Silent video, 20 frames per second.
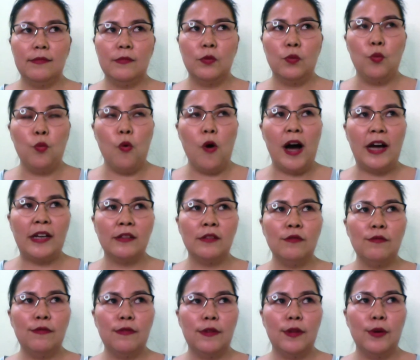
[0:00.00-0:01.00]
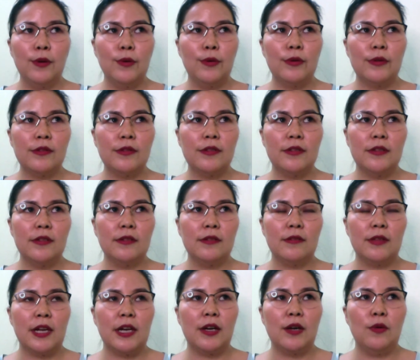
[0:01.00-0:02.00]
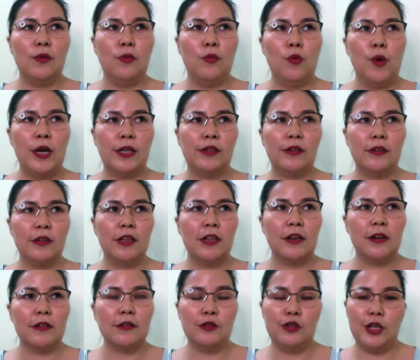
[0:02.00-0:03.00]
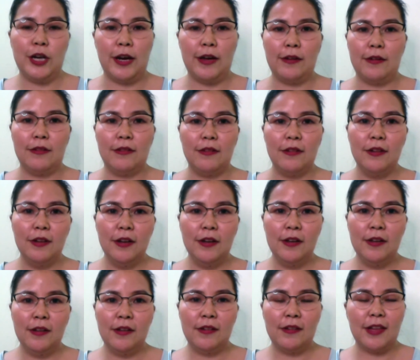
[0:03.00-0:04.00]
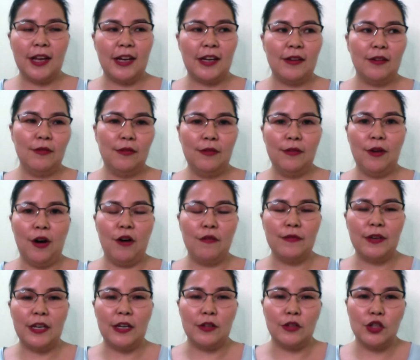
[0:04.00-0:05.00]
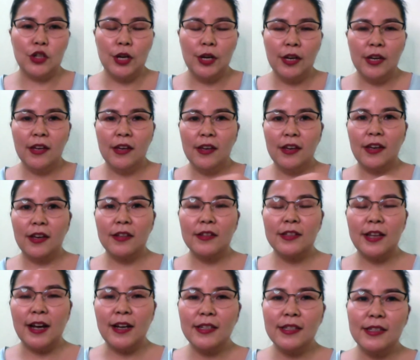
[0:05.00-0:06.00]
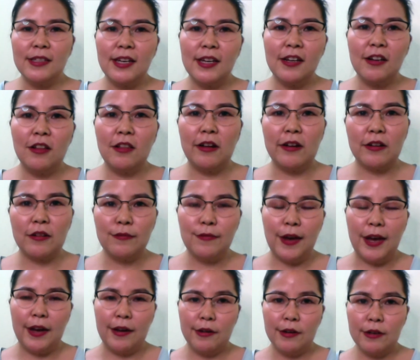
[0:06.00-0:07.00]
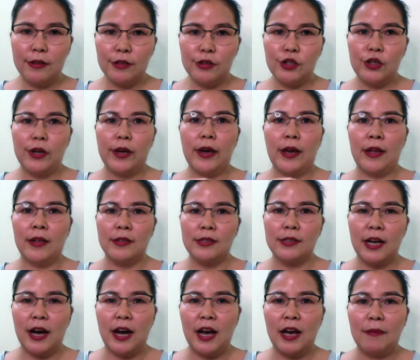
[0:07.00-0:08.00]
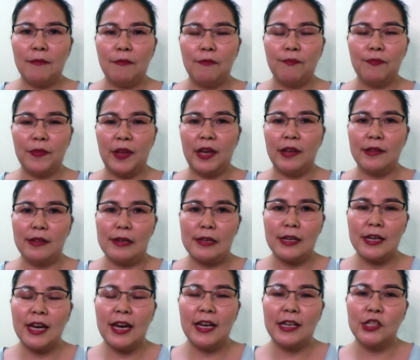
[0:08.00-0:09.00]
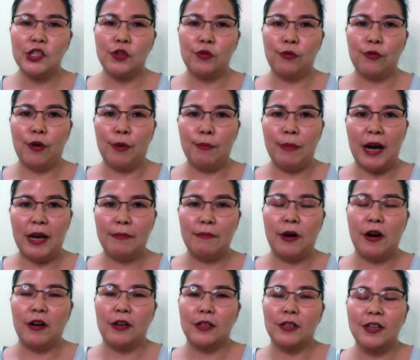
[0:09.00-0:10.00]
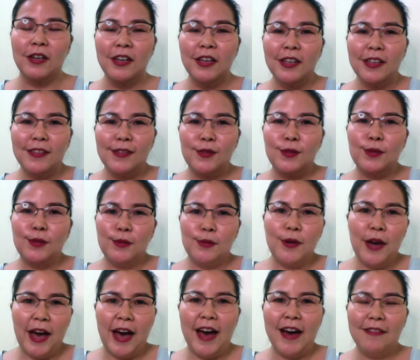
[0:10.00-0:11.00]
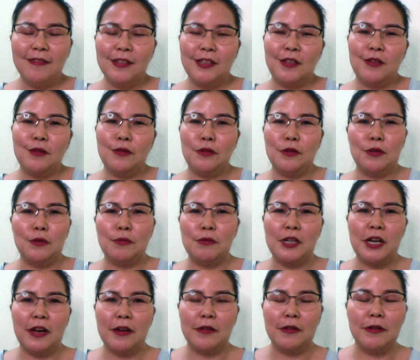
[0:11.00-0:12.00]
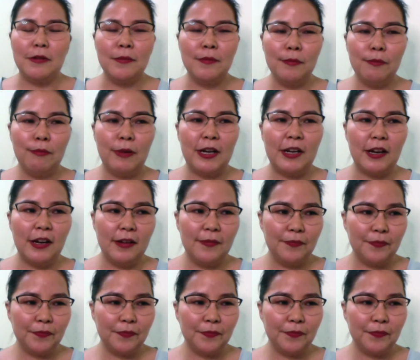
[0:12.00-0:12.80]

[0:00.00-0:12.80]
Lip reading: one fluent, like one clear channel, like of each. It does take a lot of energy and time and dedication from my part to have the YouTube channel, but